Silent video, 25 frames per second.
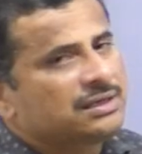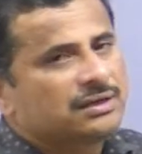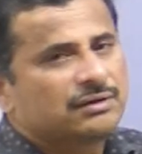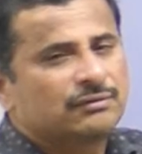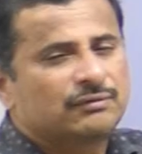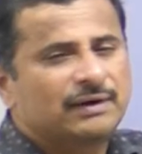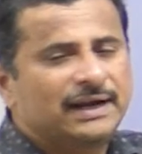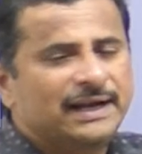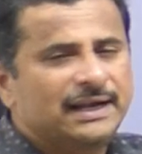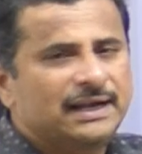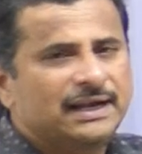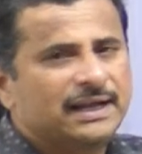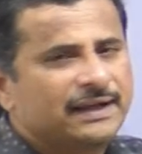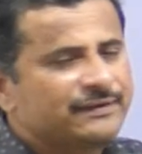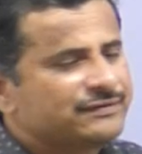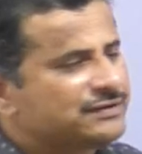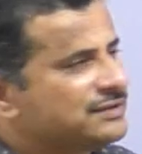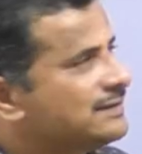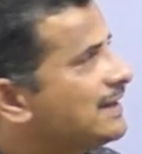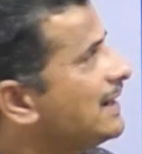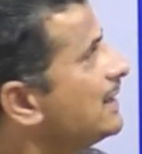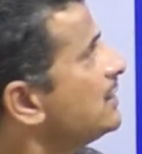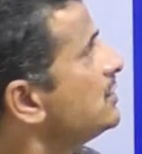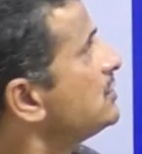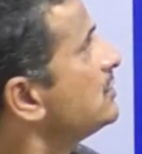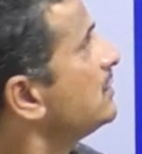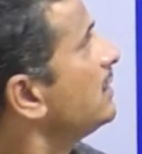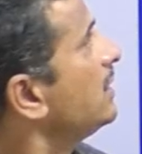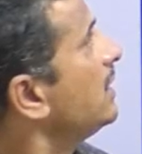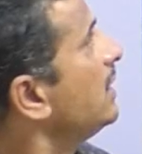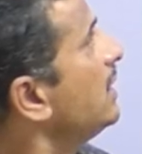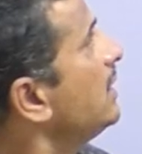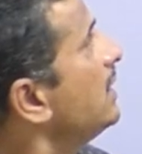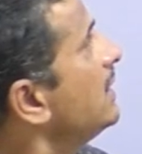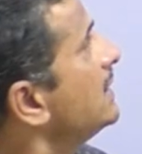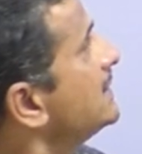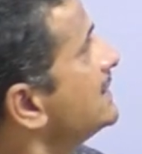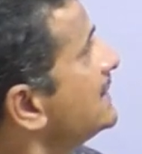Wildlife
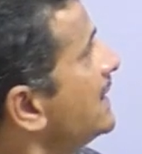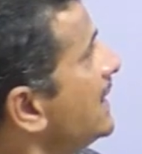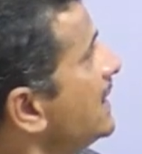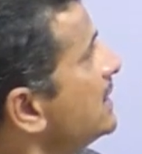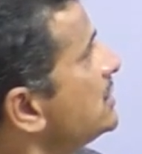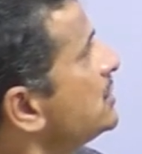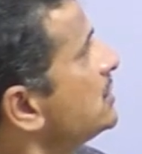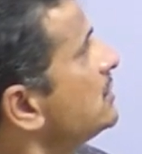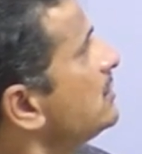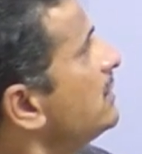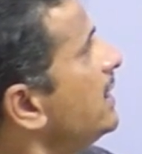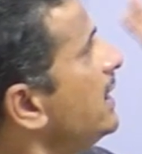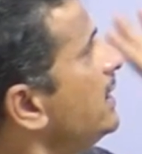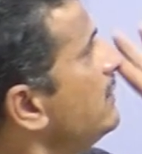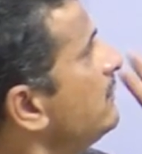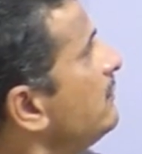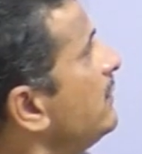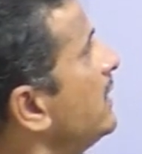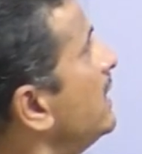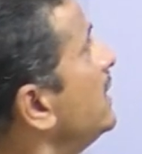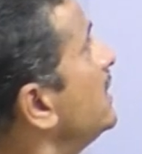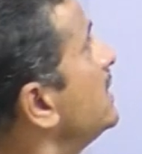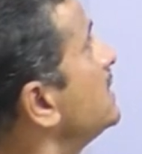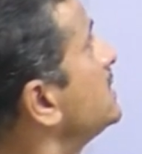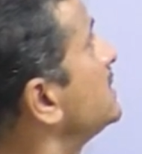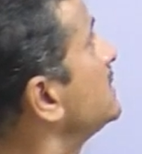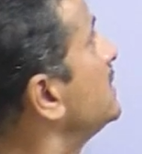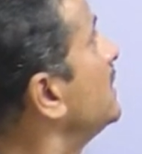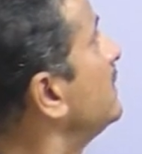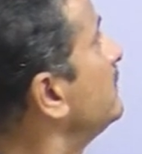Sanctuary is a estuarine forest